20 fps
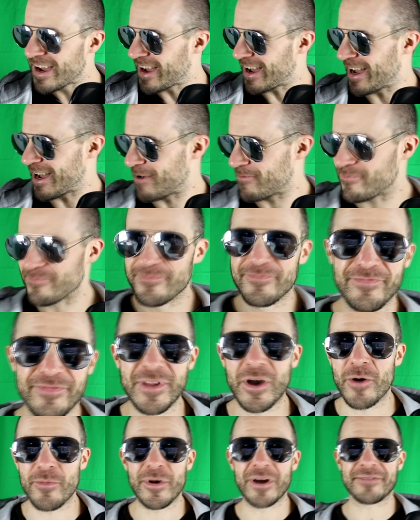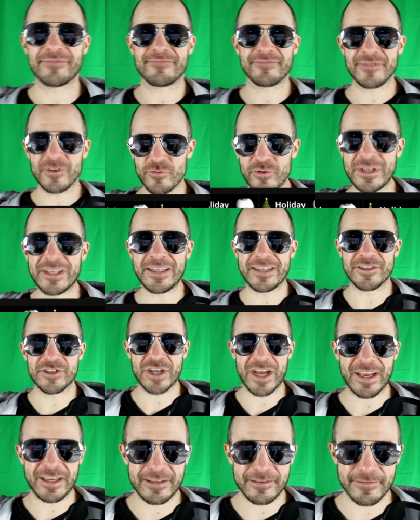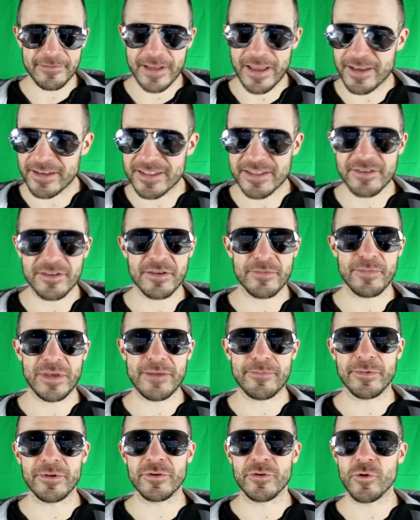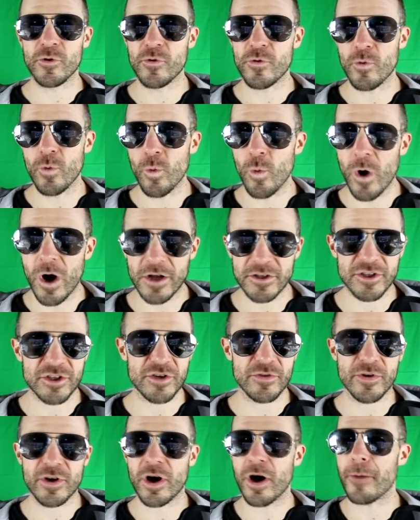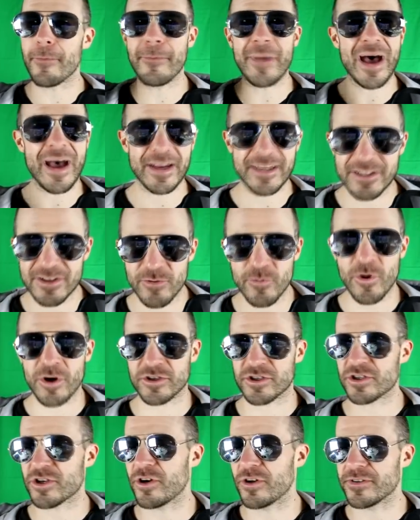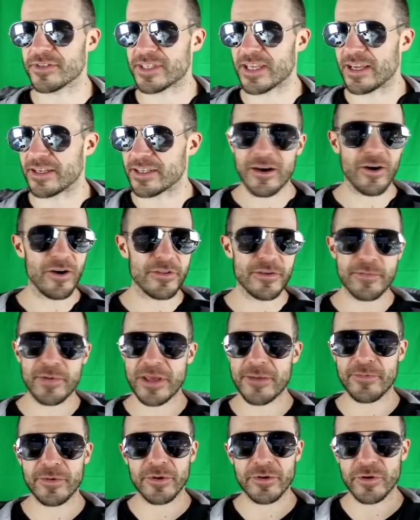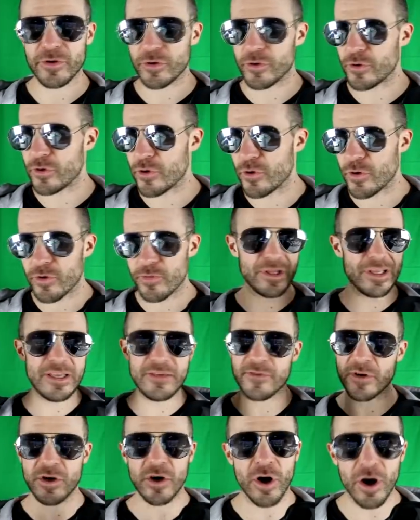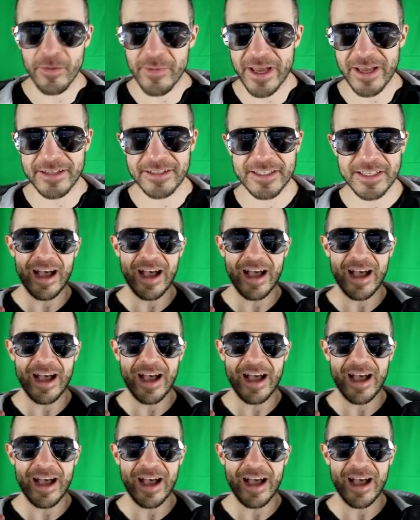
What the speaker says: No, but really giant thanks to the people who watch, who come back to watch content, all the people who leave a comment.